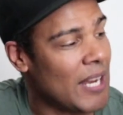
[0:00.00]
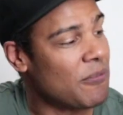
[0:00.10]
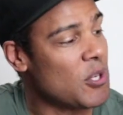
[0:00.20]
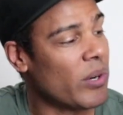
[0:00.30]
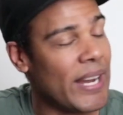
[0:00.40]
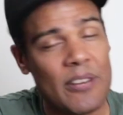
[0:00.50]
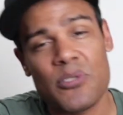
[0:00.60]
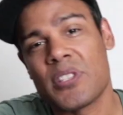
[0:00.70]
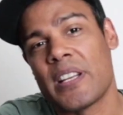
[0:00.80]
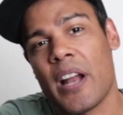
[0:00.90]
If you are
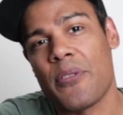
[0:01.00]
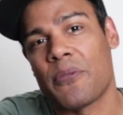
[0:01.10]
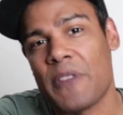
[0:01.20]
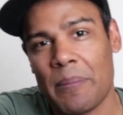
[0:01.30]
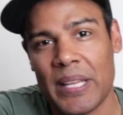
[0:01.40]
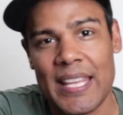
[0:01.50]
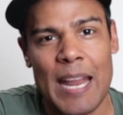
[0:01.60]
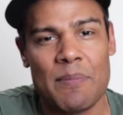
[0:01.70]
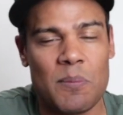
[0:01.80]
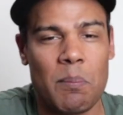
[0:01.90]
interested in other family
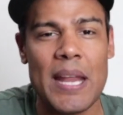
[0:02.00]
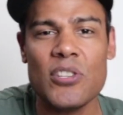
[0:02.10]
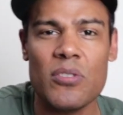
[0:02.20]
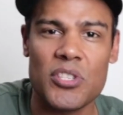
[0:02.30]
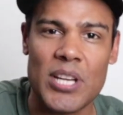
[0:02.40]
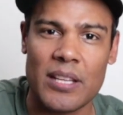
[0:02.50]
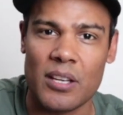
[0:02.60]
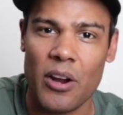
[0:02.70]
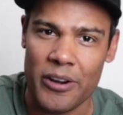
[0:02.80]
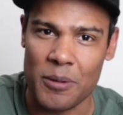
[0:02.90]
games, make sure to check the
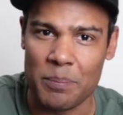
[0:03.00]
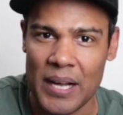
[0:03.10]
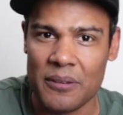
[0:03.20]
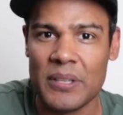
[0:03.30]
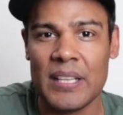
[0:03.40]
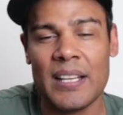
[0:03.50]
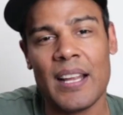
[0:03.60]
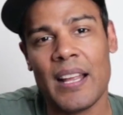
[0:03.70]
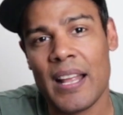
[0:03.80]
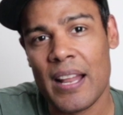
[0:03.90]
card above.
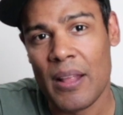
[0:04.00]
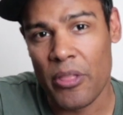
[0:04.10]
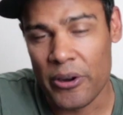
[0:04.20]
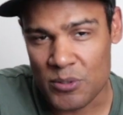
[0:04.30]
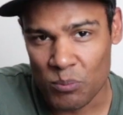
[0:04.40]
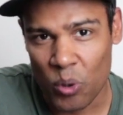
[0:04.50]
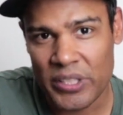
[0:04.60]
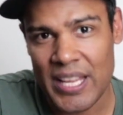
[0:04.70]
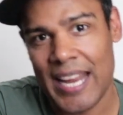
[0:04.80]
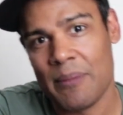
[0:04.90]
There's
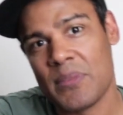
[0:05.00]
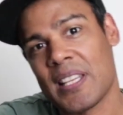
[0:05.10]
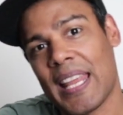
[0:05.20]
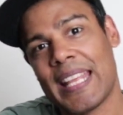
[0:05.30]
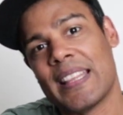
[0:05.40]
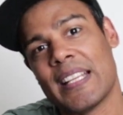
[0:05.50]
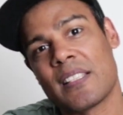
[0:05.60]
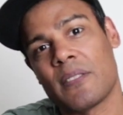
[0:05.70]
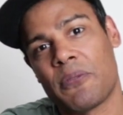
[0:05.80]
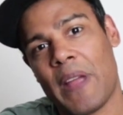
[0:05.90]
more games in
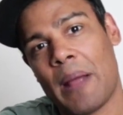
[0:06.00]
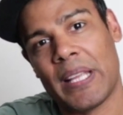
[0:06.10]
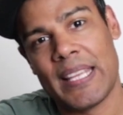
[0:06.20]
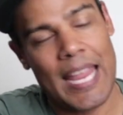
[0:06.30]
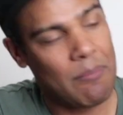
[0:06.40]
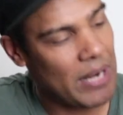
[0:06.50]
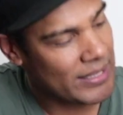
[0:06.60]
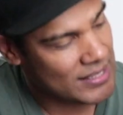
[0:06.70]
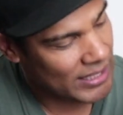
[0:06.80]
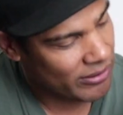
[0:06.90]
this family game
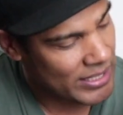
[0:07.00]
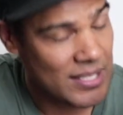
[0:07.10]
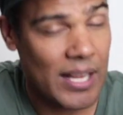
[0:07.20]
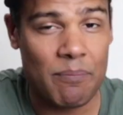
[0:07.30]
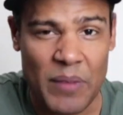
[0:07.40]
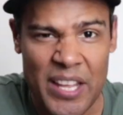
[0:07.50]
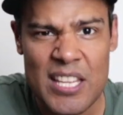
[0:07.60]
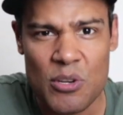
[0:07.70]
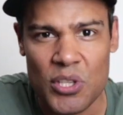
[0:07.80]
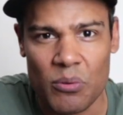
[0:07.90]
night series that I
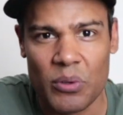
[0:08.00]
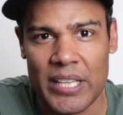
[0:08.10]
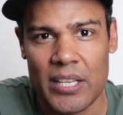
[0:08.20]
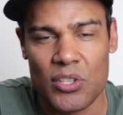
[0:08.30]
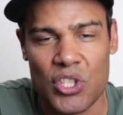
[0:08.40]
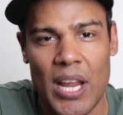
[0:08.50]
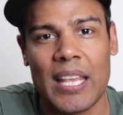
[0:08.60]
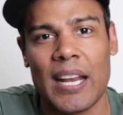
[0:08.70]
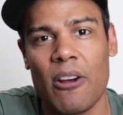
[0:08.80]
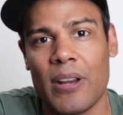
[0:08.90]
think you should really
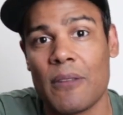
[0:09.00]
check it out